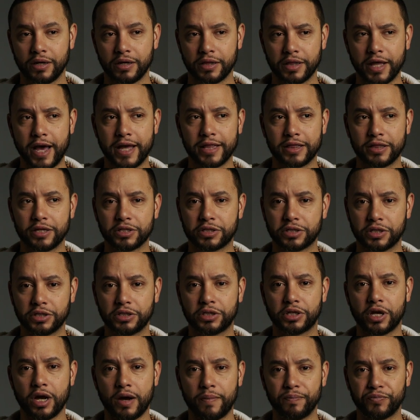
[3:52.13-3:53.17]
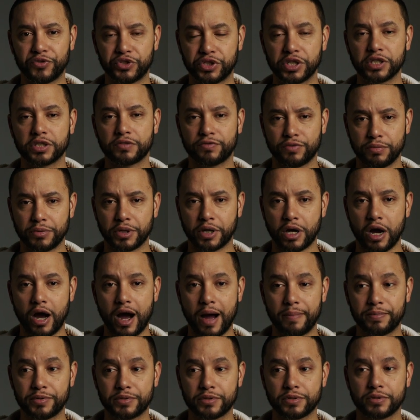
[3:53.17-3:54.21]
that this could come just from the
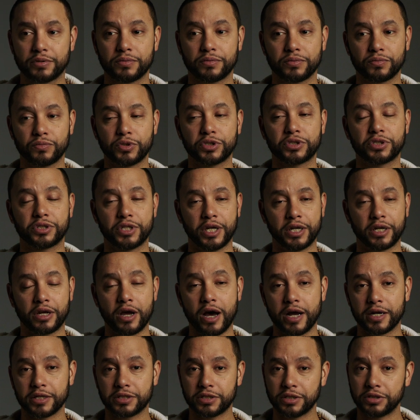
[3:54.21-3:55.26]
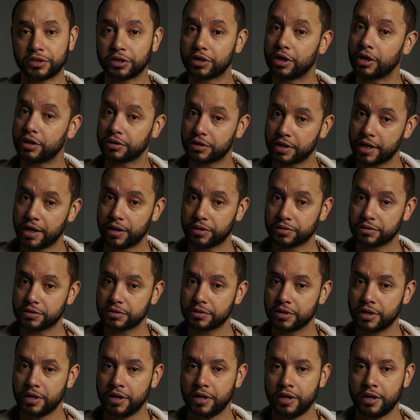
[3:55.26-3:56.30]
cops, which then got us into cartels.